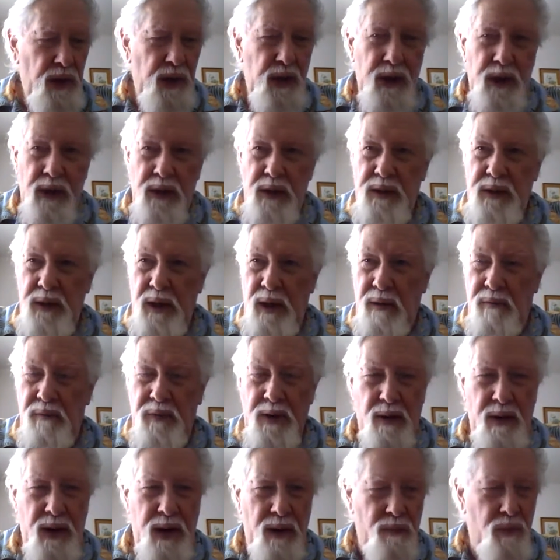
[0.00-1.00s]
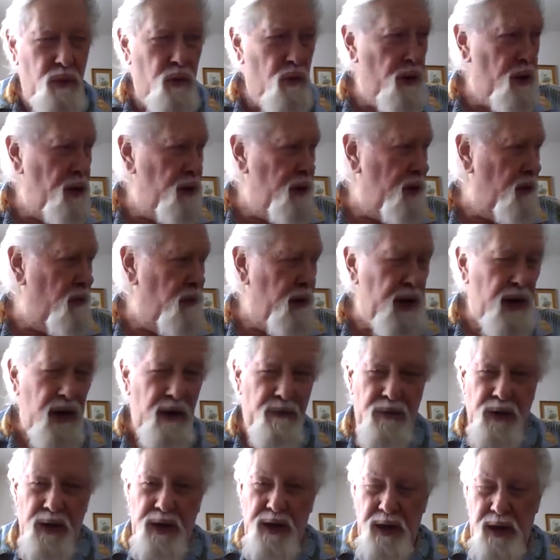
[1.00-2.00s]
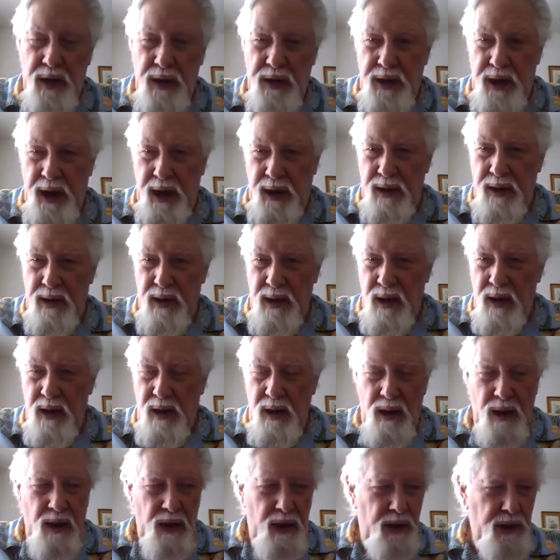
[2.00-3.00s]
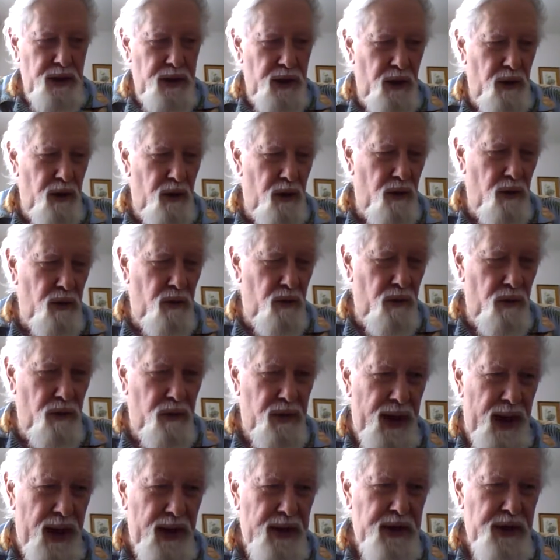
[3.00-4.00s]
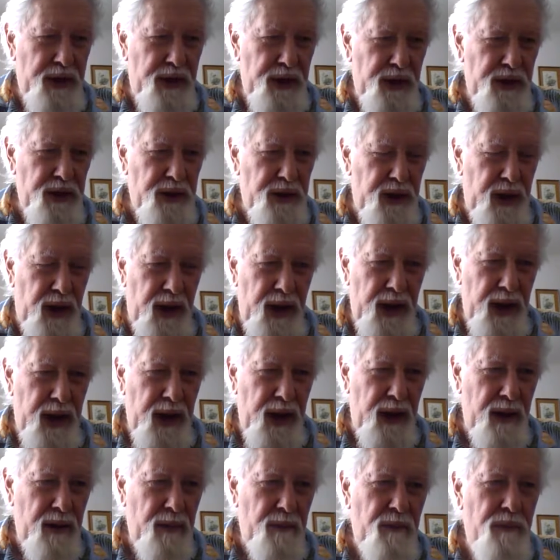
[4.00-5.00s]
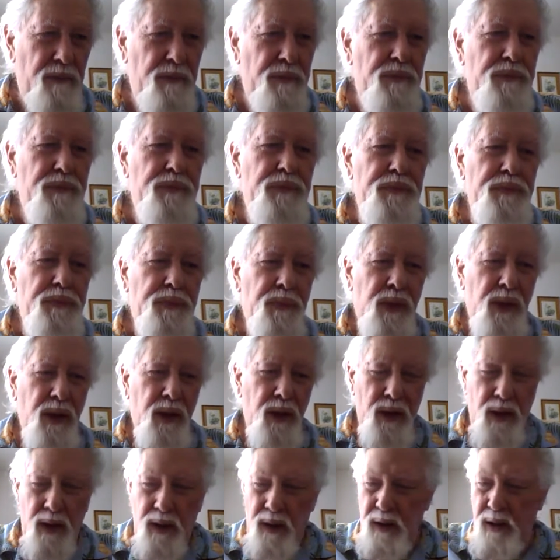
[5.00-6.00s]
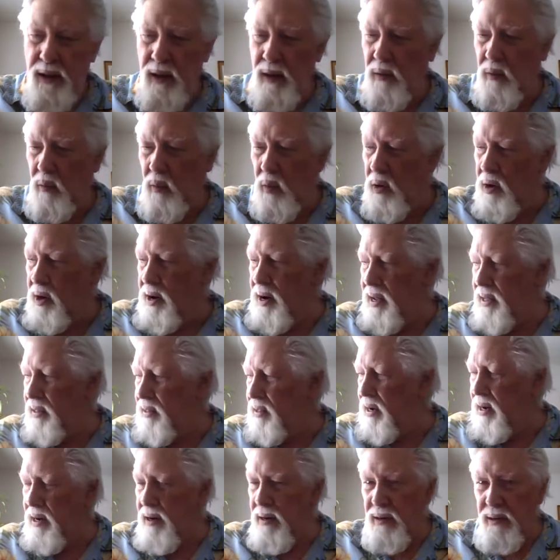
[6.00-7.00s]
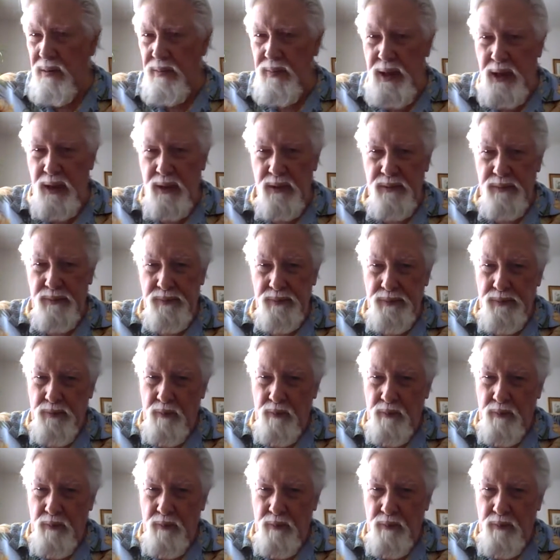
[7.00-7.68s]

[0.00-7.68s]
is uh, very important that we haven't done yet. So that's just a little warning there about